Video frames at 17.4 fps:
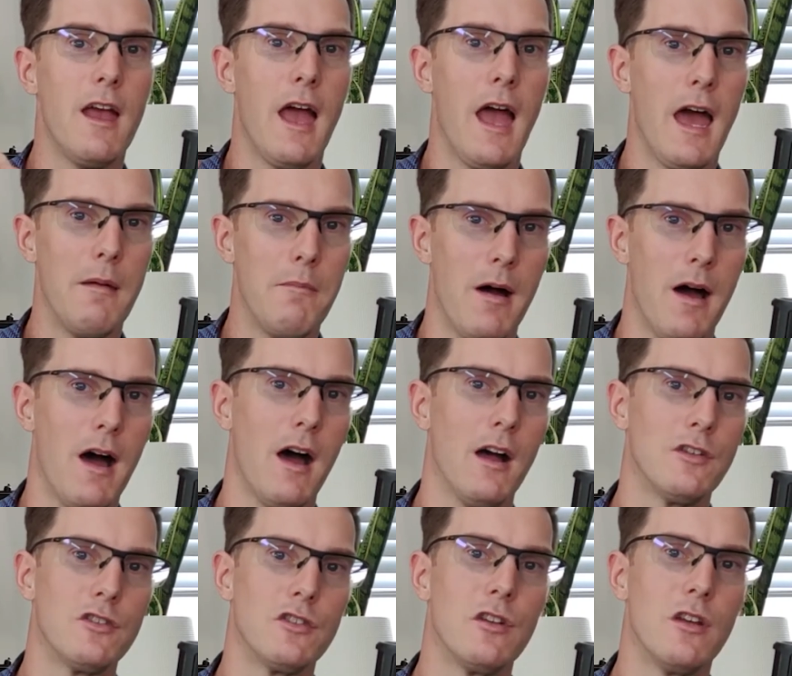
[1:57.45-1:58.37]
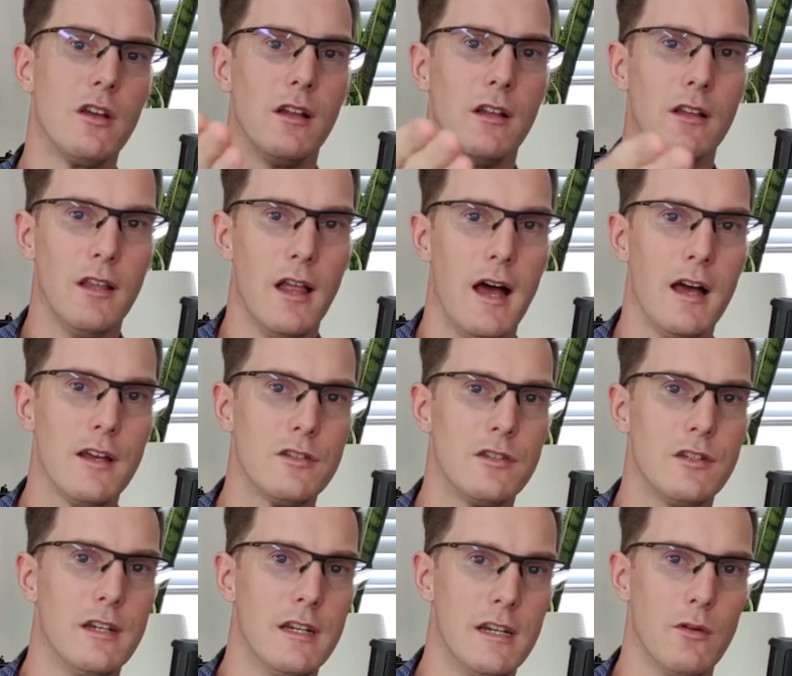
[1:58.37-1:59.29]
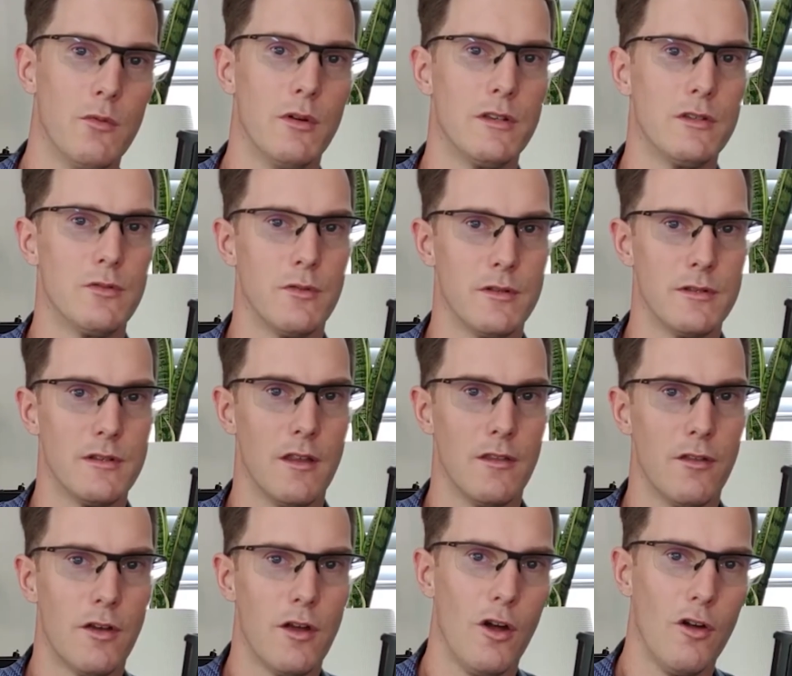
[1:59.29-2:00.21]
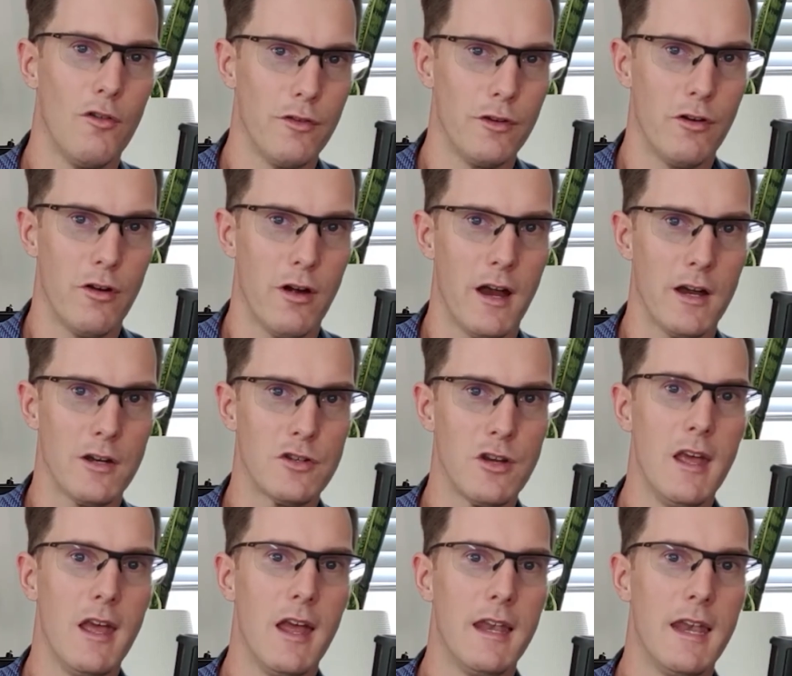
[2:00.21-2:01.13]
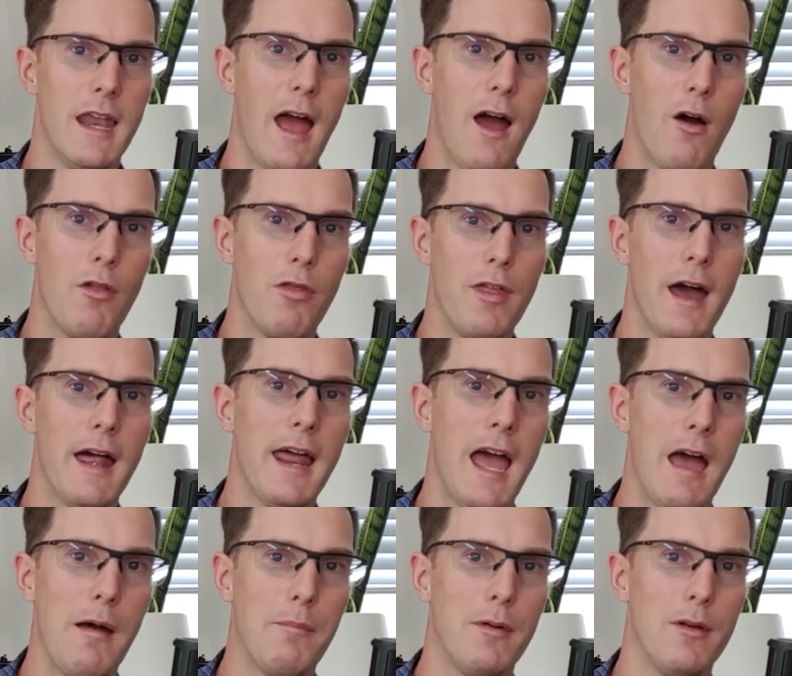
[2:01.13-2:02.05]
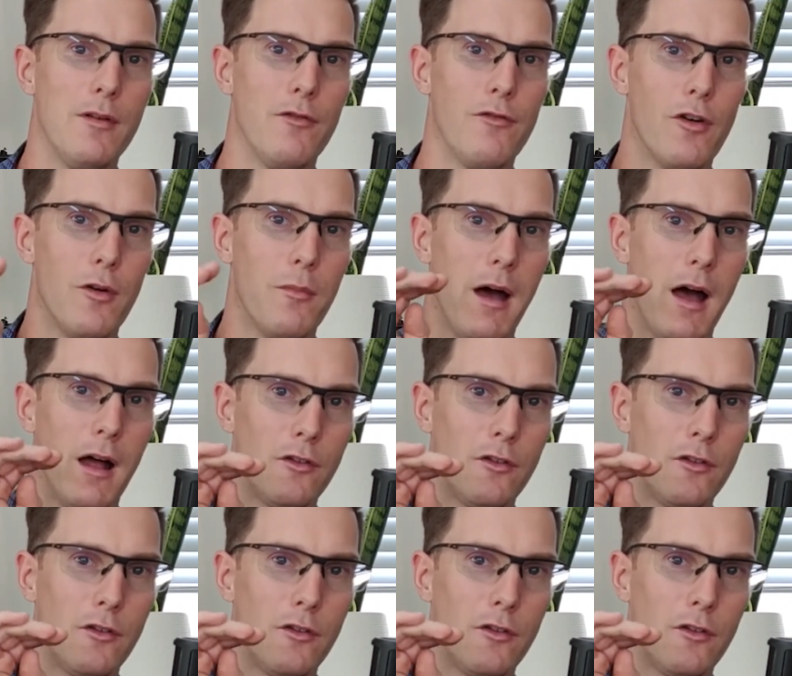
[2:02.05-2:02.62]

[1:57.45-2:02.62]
and March last year, which was the COVID crash. Now, that happened from a